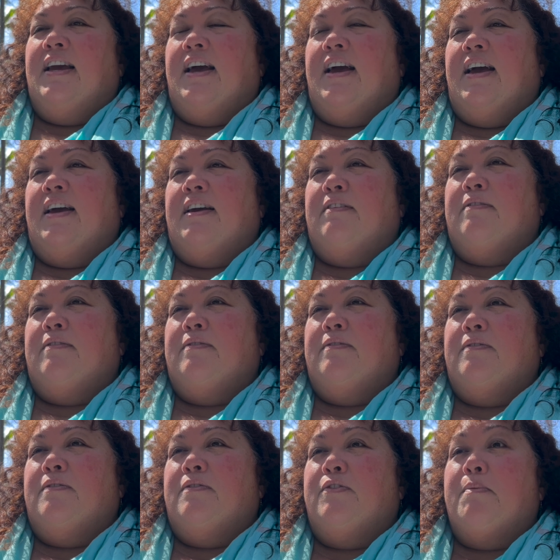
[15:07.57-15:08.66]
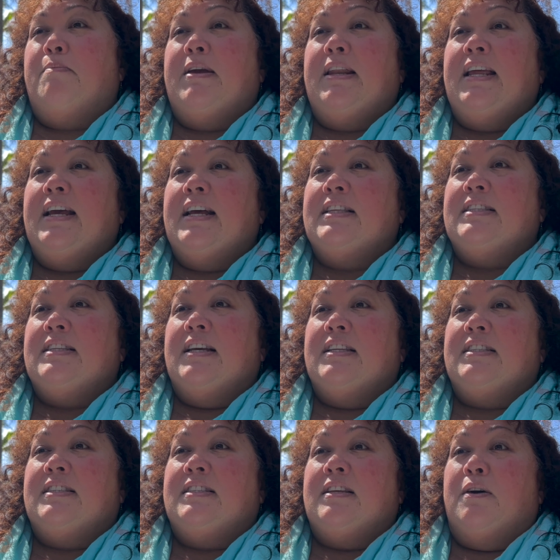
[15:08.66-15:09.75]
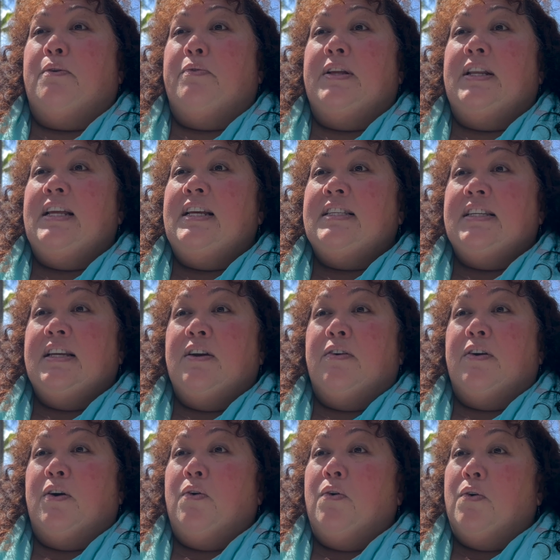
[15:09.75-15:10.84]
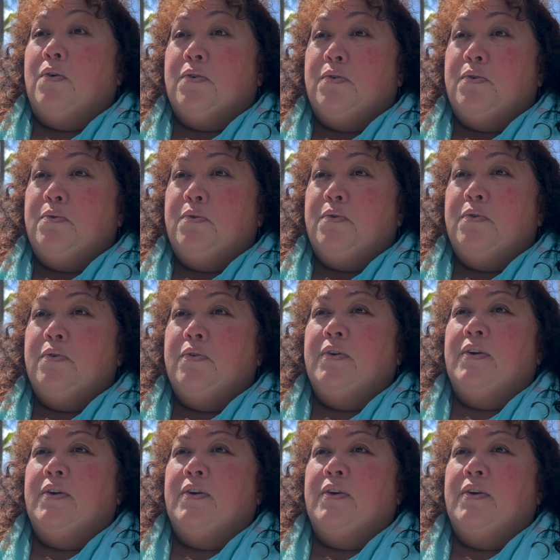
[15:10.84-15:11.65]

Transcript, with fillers: and for many it's it's a releasing or a ho'oku'u